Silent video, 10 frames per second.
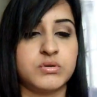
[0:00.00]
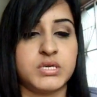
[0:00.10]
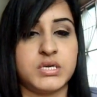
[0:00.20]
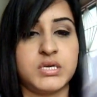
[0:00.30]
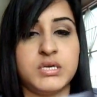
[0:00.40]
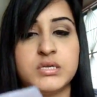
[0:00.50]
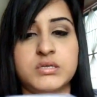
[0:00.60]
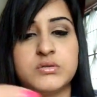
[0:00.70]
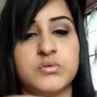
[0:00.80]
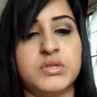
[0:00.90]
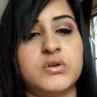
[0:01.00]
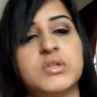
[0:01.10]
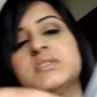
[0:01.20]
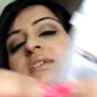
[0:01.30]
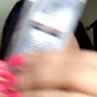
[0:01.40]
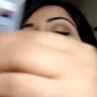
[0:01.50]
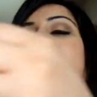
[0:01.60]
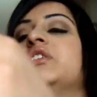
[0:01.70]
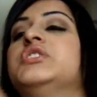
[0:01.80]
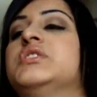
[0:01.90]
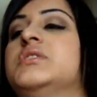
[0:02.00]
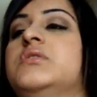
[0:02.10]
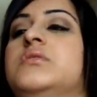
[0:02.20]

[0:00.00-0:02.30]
Okay, so the concealer brush,